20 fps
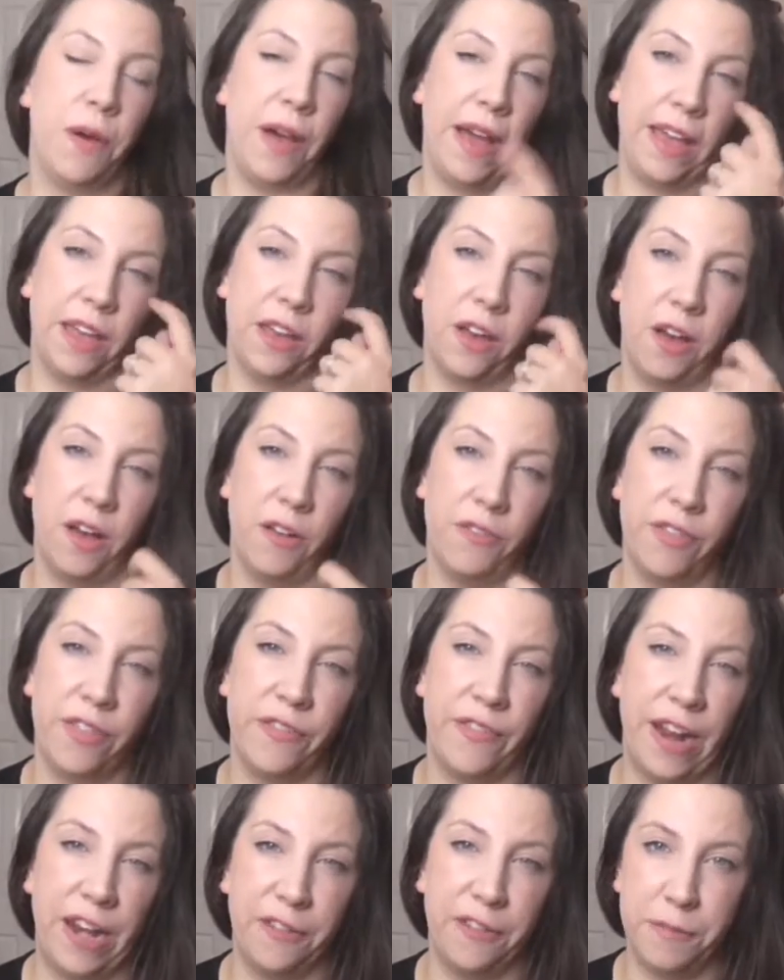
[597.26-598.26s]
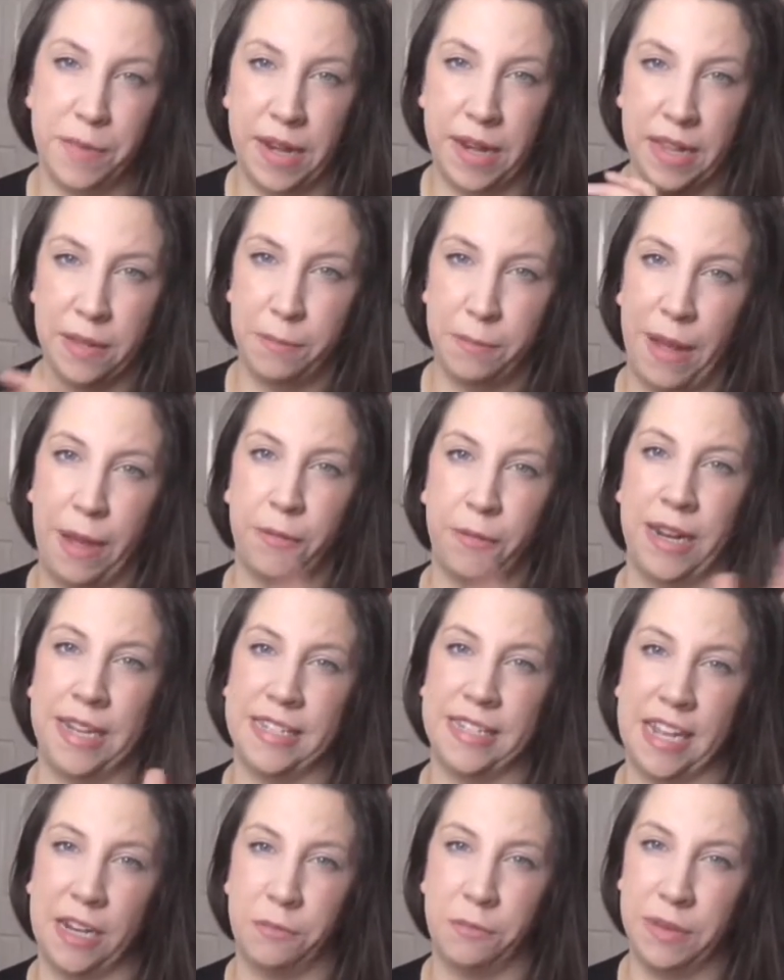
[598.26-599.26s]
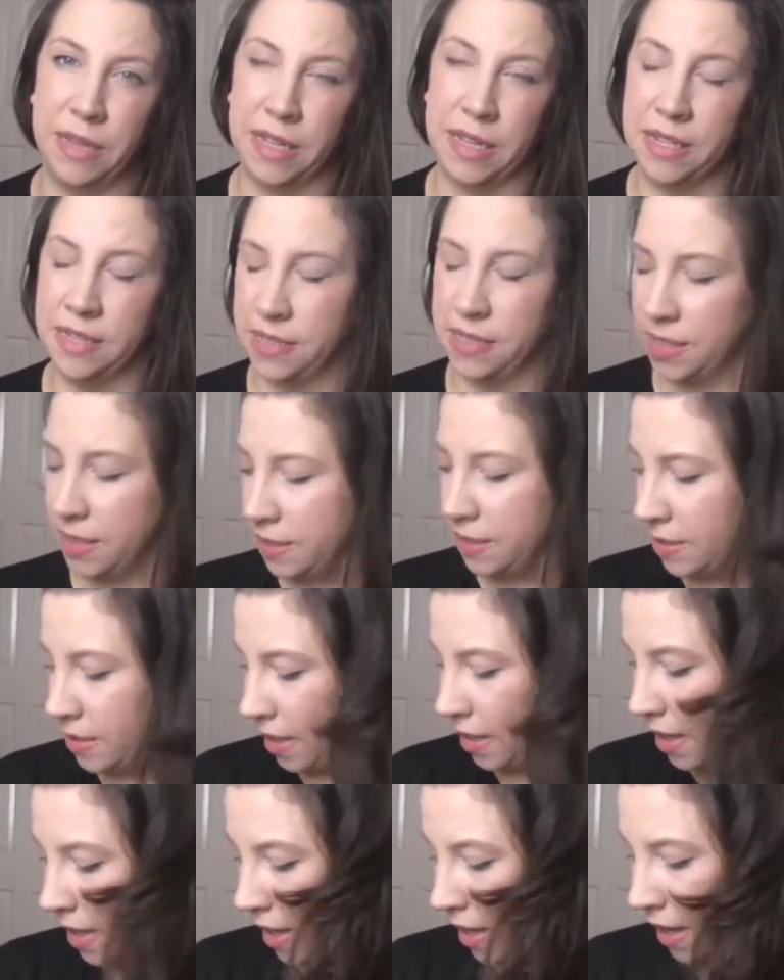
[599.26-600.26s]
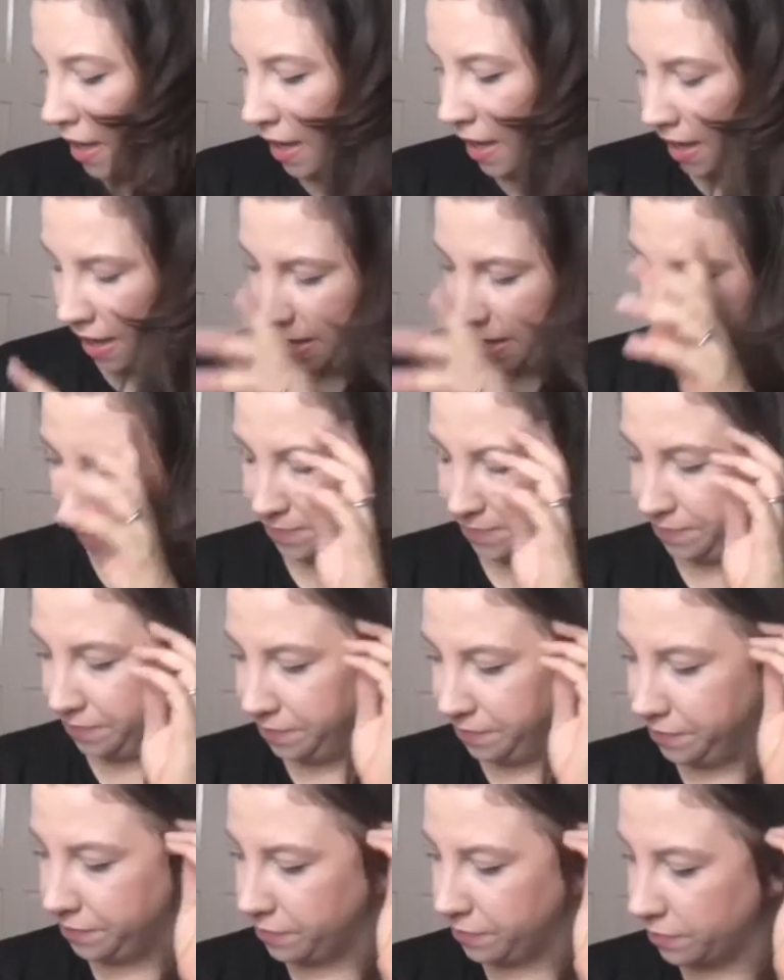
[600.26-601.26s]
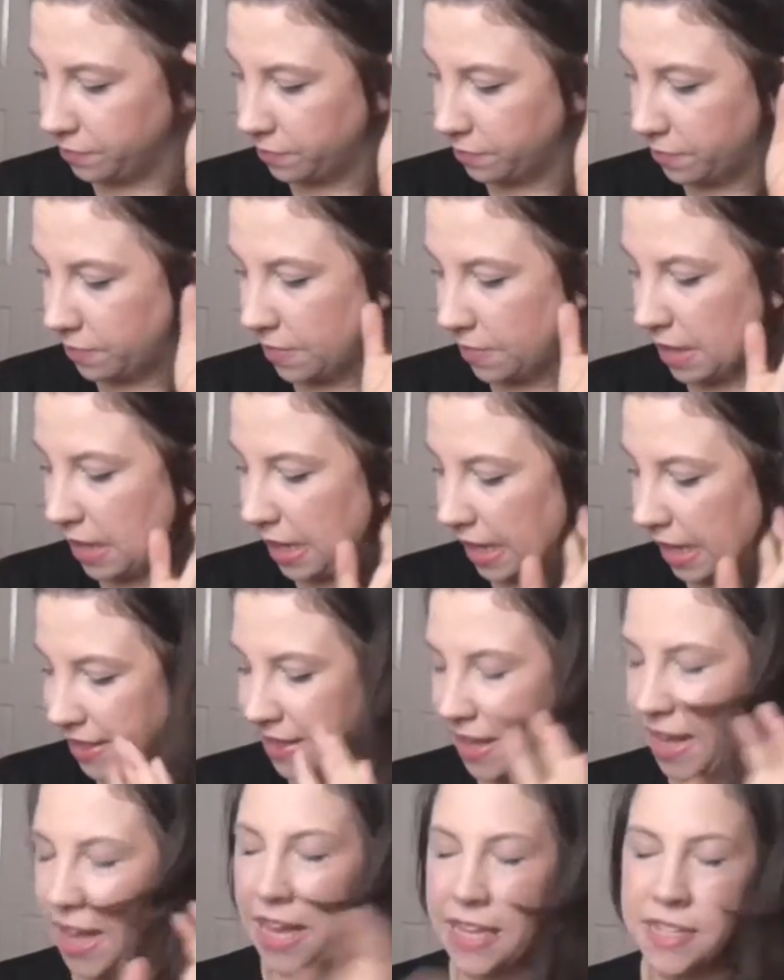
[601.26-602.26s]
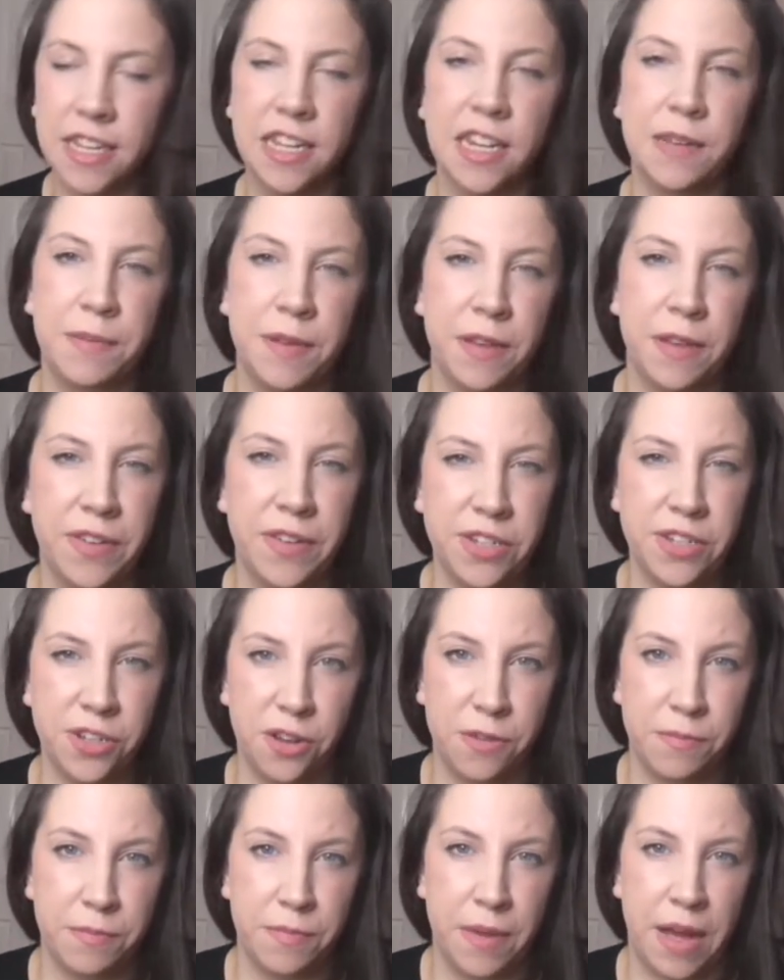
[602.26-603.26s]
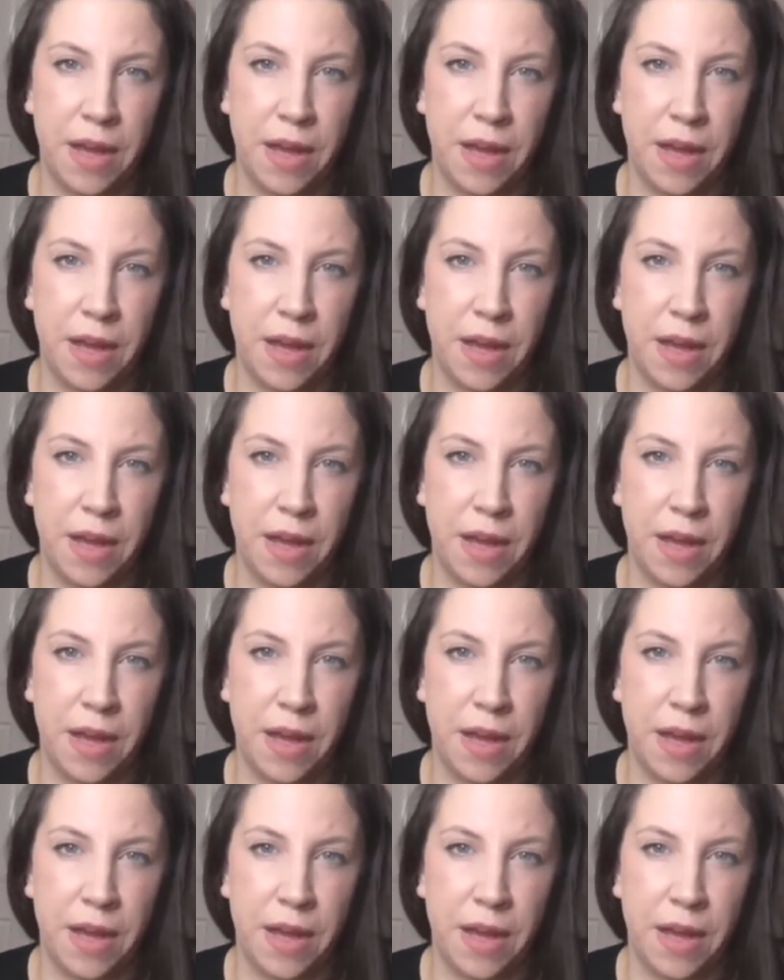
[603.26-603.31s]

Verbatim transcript: what I got for the value of money at Poundland and Wilkinson's. Um, yeah, there is going to be a video on